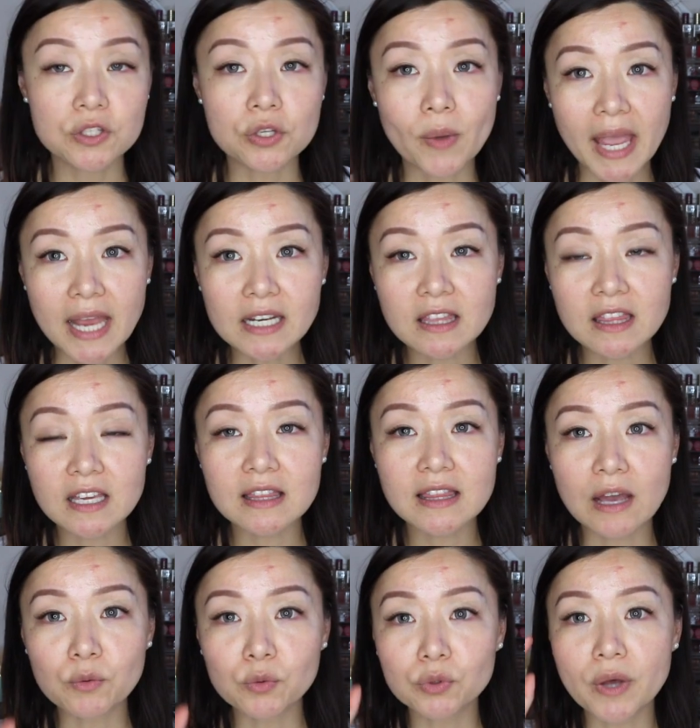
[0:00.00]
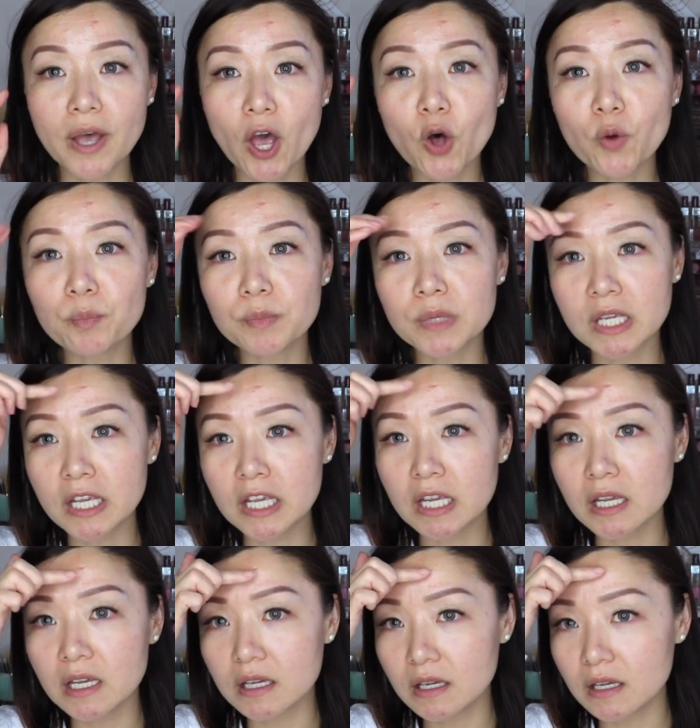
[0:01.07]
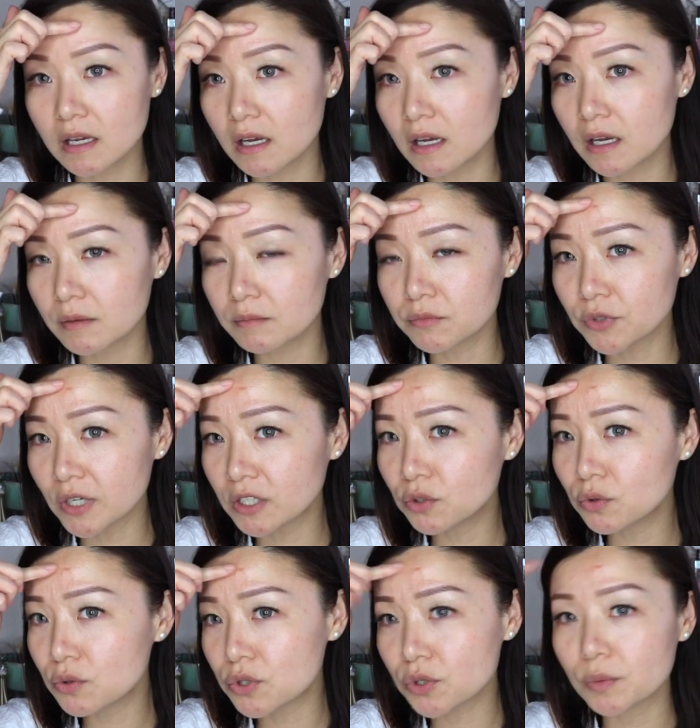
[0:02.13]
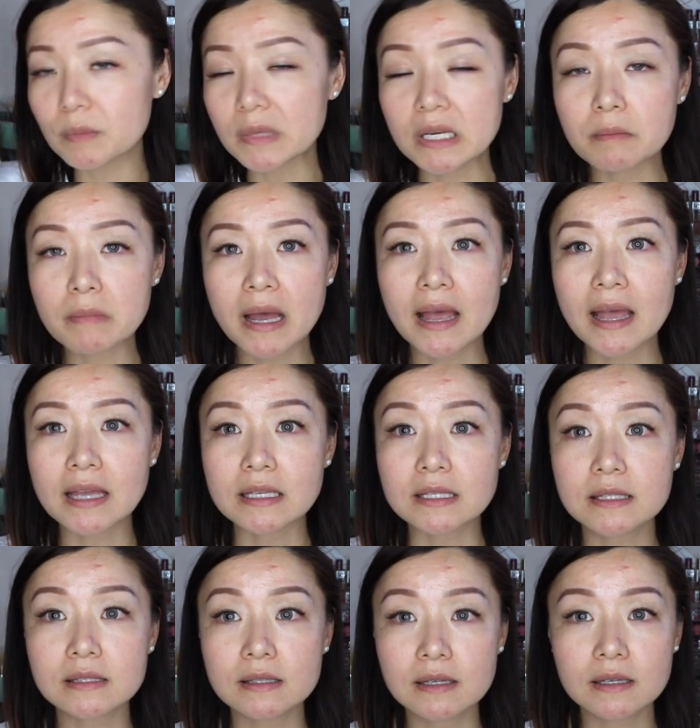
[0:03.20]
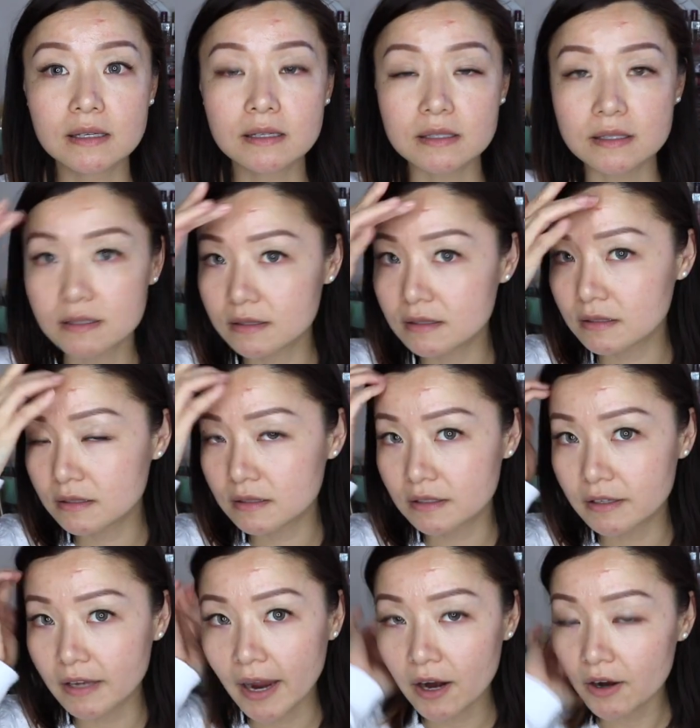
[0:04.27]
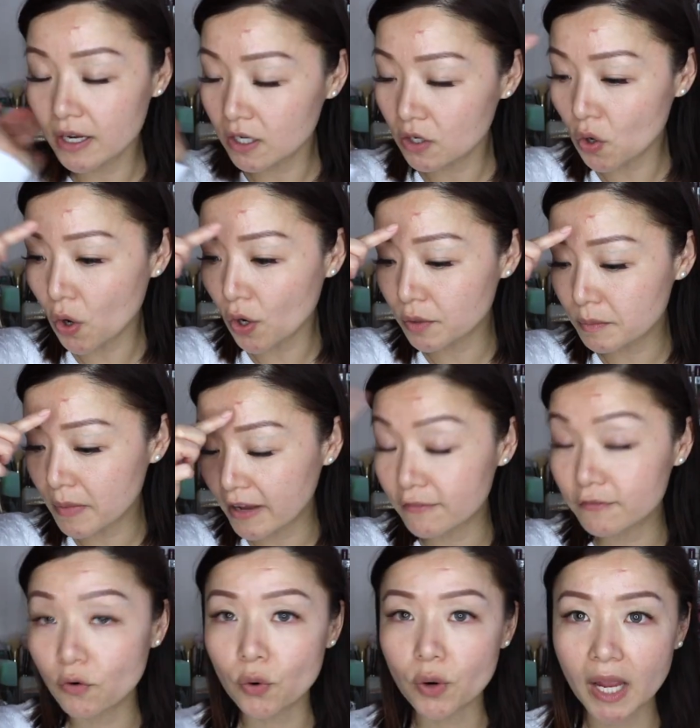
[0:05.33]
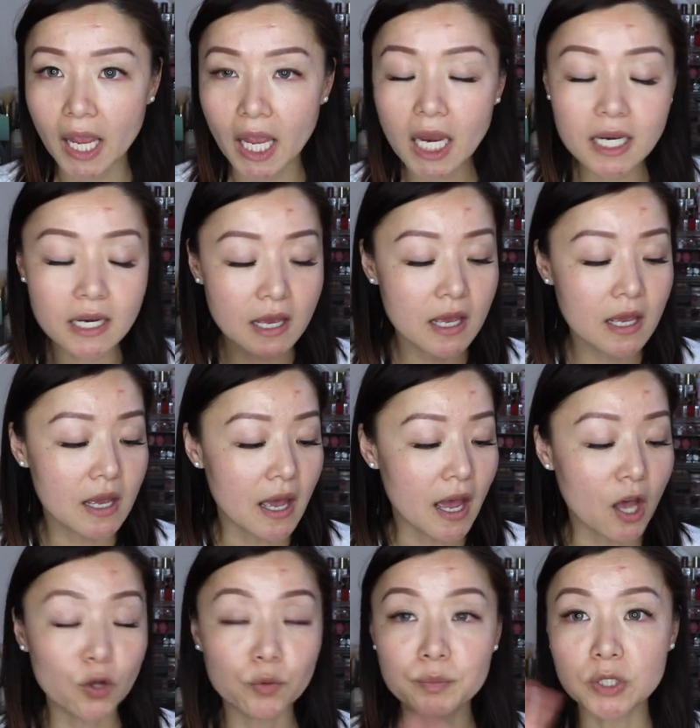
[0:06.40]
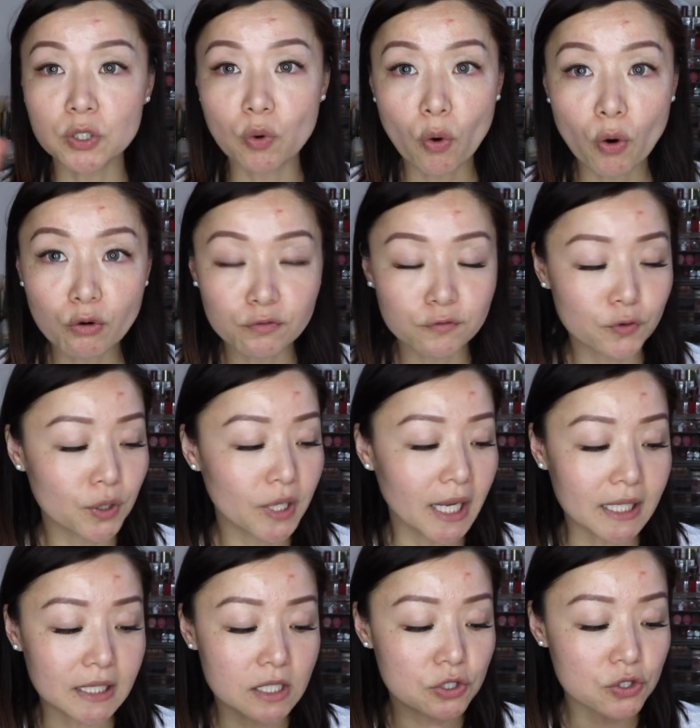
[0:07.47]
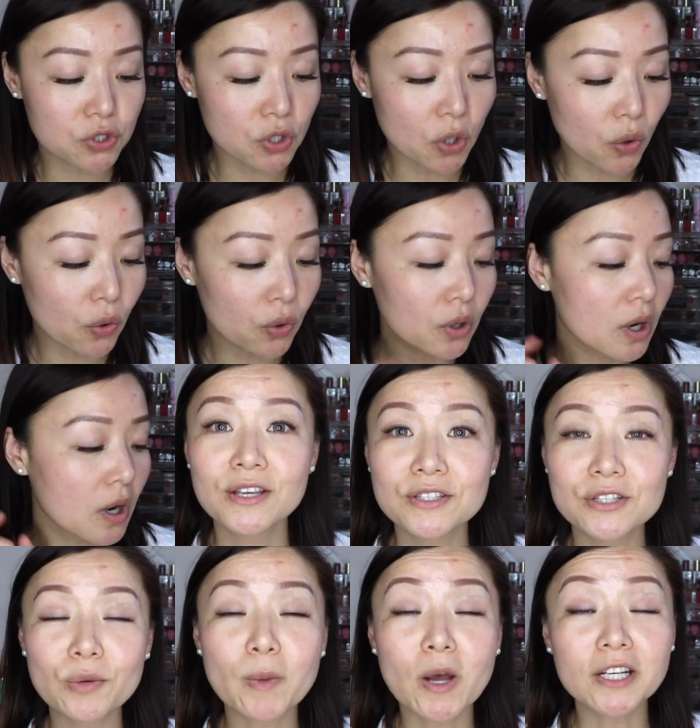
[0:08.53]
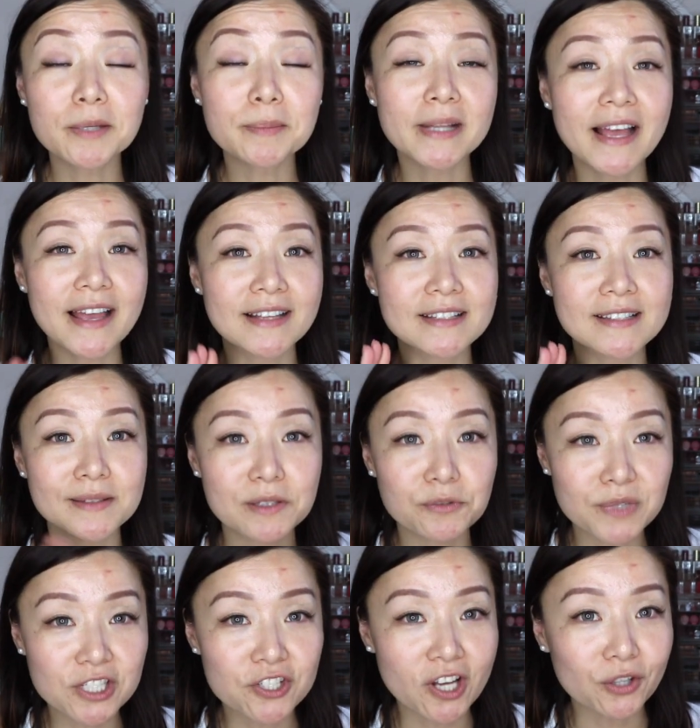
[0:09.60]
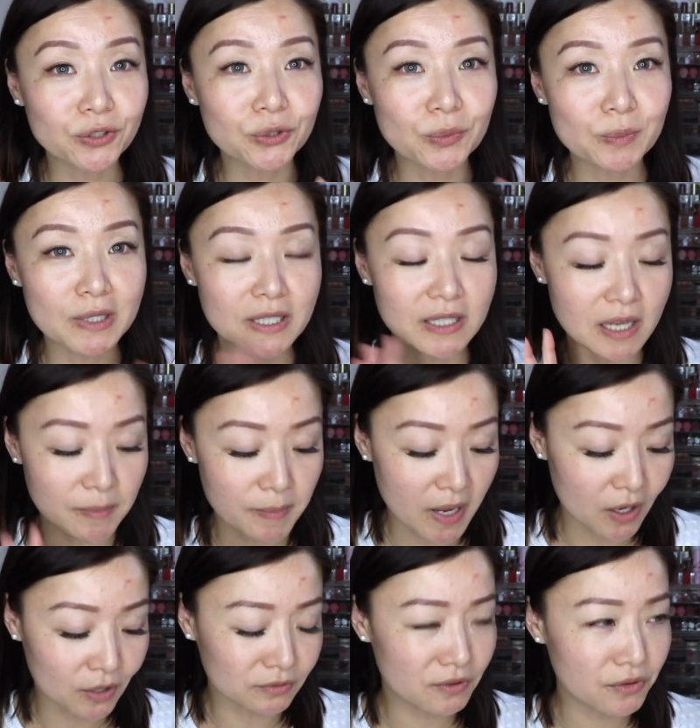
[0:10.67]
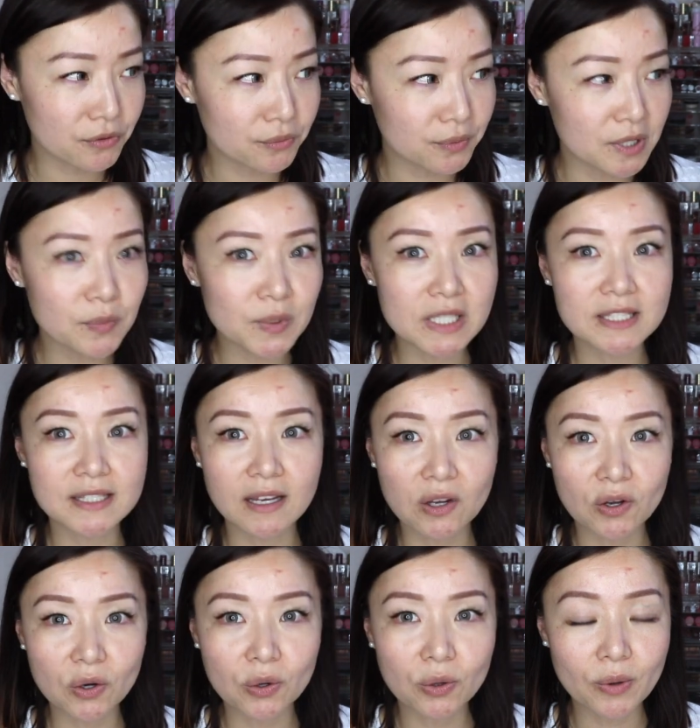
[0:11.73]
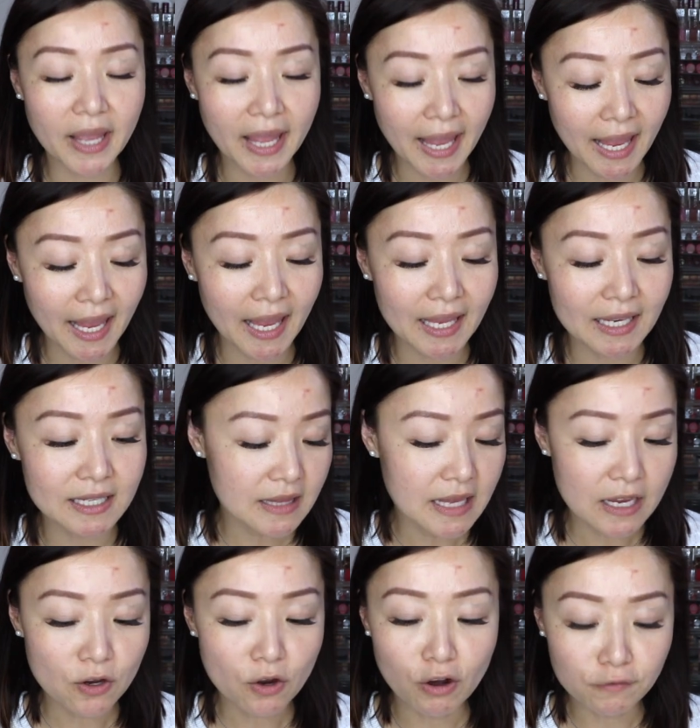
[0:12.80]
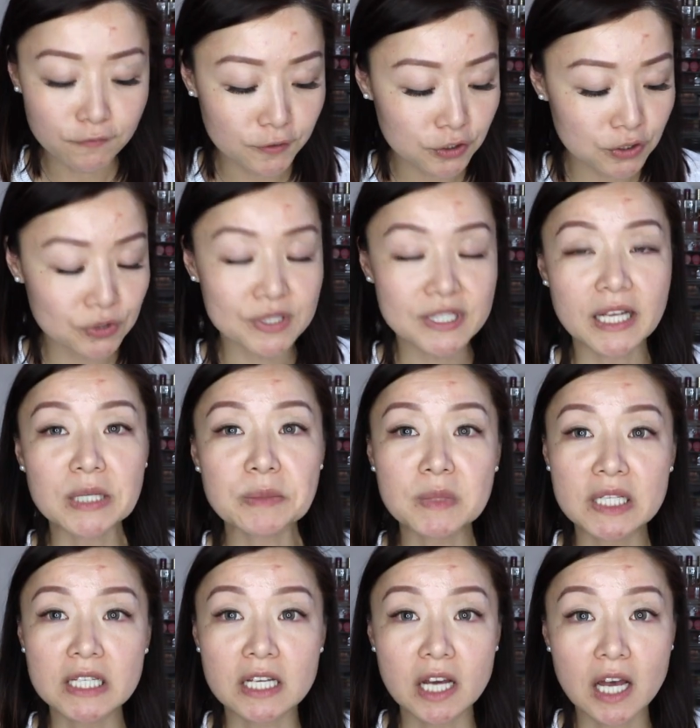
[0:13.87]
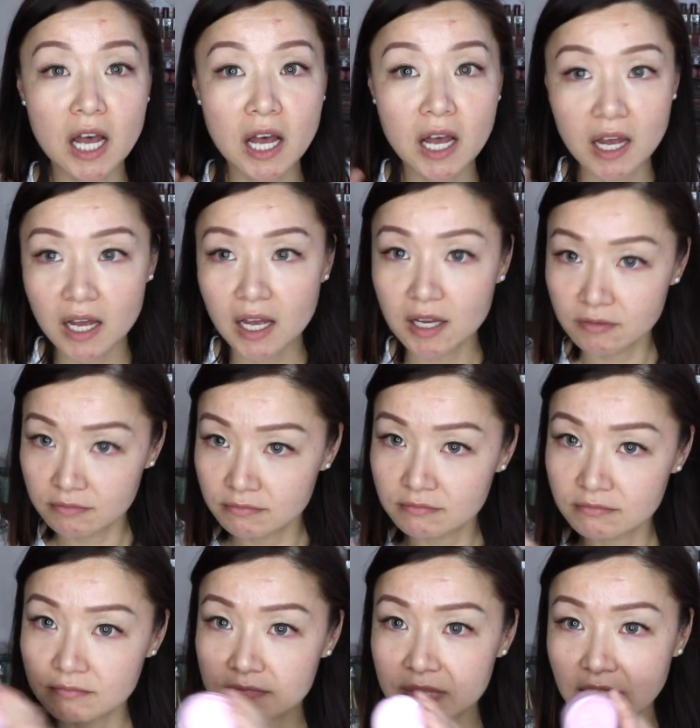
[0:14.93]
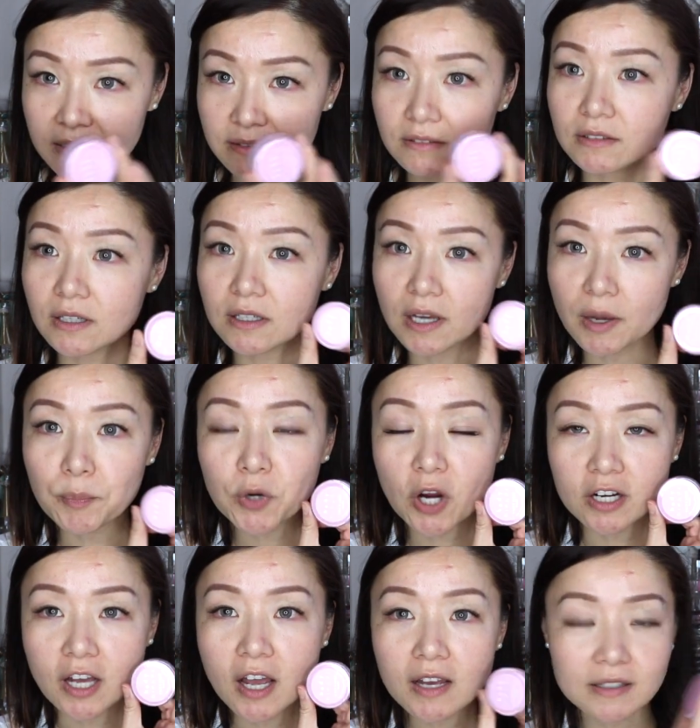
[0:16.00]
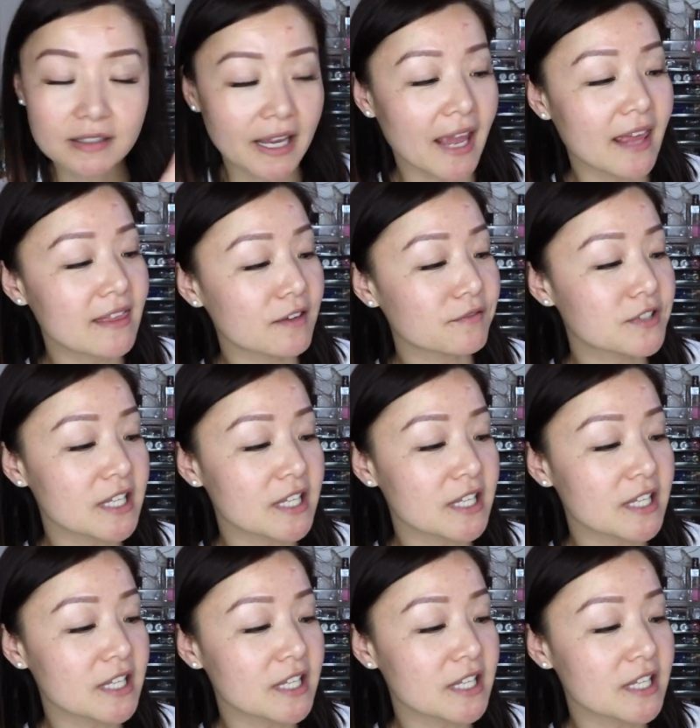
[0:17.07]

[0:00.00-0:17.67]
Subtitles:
So anything that will help me reduce or minimize the scarring on my forehead, I'll be all for it. So Body Blendz reached out to me about 3 weeks ago, and they offered to send me a product, and they've